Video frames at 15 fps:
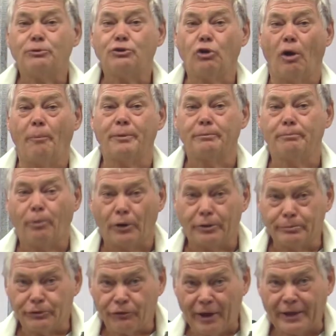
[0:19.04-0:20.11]
top and
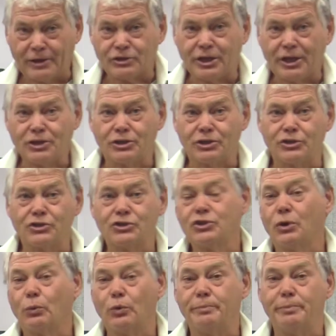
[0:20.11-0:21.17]
bottom track
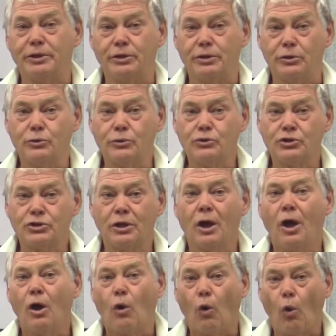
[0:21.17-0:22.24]
sections would be used,
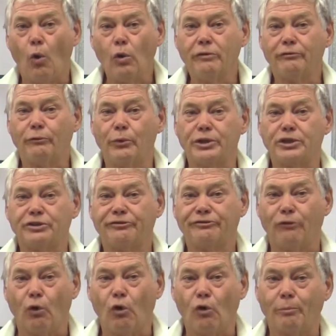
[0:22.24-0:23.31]
all of which
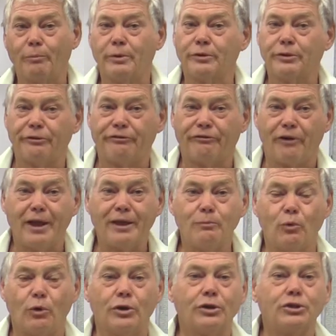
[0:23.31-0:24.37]
form the
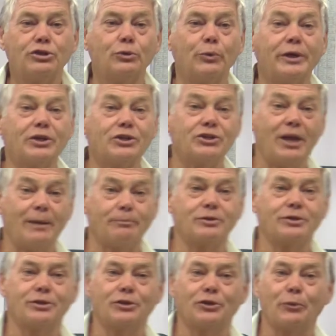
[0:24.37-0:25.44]
framework to
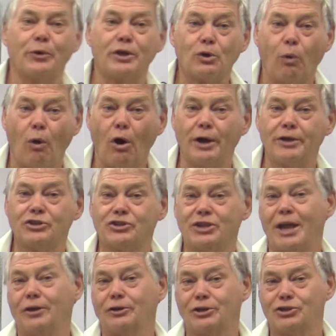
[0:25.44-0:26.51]
accept the required
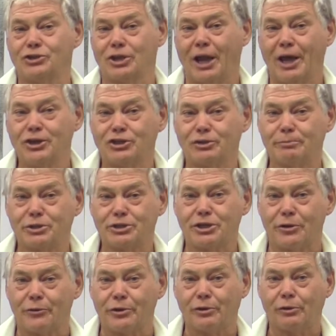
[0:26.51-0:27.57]
sound insulation
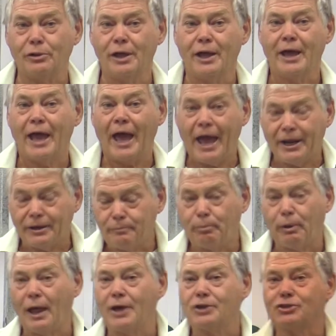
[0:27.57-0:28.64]
material and
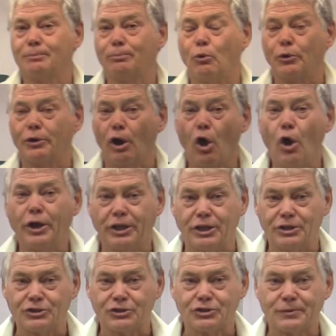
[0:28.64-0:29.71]
plasterboard
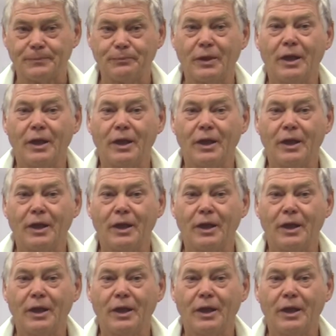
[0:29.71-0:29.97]
linings,